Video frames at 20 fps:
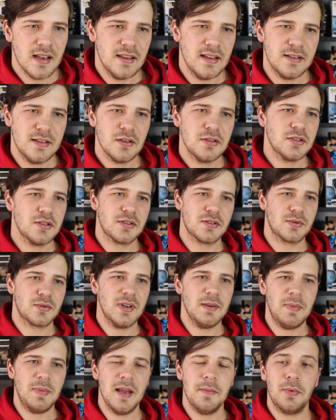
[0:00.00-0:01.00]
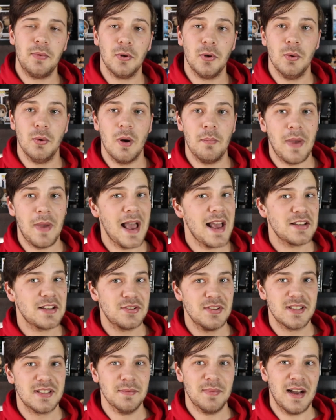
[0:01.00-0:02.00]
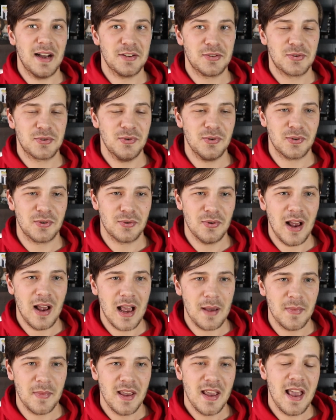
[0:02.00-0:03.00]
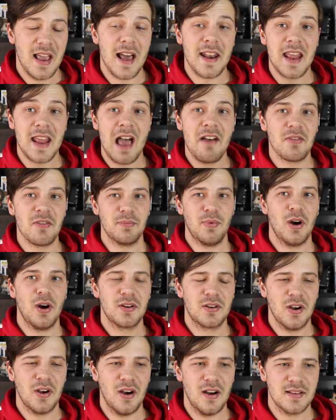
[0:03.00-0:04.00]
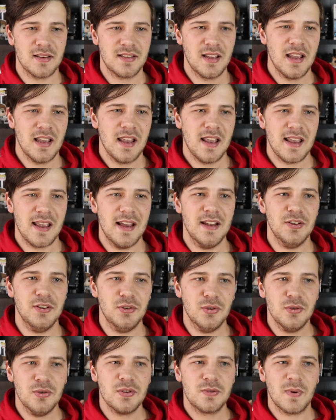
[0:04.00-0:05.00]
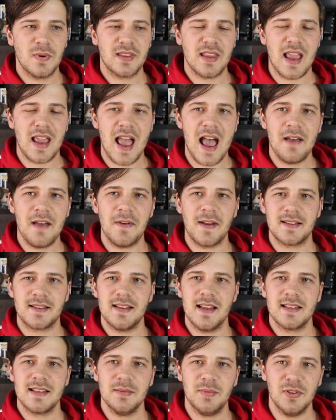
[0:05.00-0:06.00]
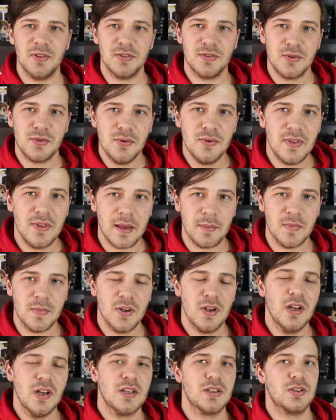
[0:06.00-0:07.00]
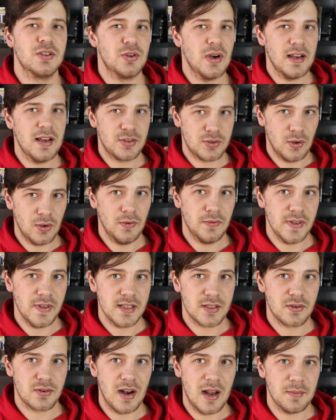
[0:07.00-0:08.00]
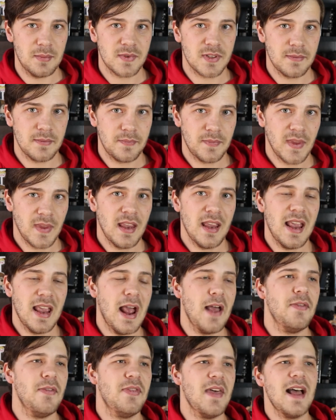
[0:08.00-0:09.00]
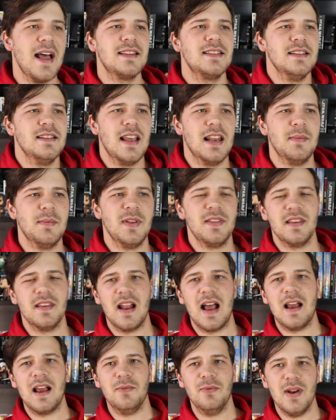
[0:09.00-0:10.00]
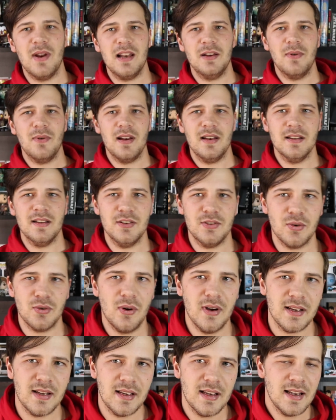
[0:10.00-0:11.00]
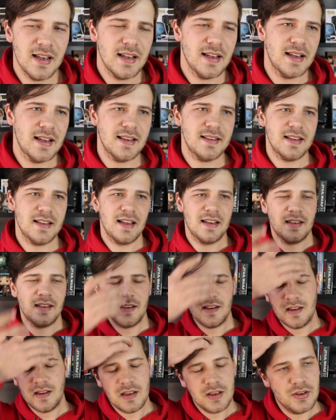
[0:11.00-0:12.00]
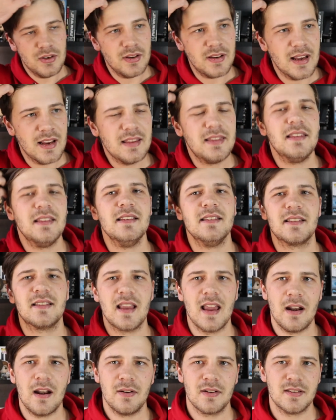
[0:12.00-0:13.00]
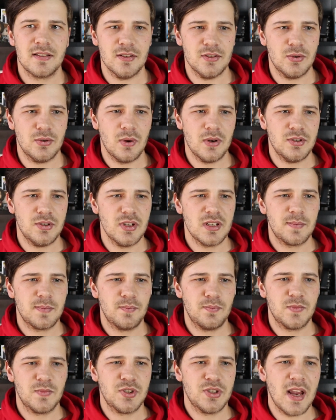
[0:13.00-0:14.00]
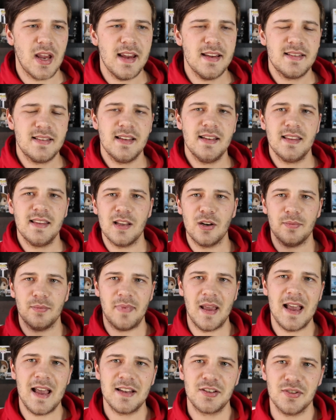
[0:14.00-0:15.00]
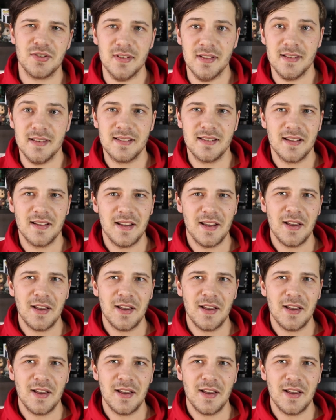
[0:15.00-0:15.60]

These are just three people who are passionate about true crime and have a podcast and use what they have accessible to them to try to solve these crimes. And that's an element that I really, really enjoy, is that you get these characters who are just chasing their passions,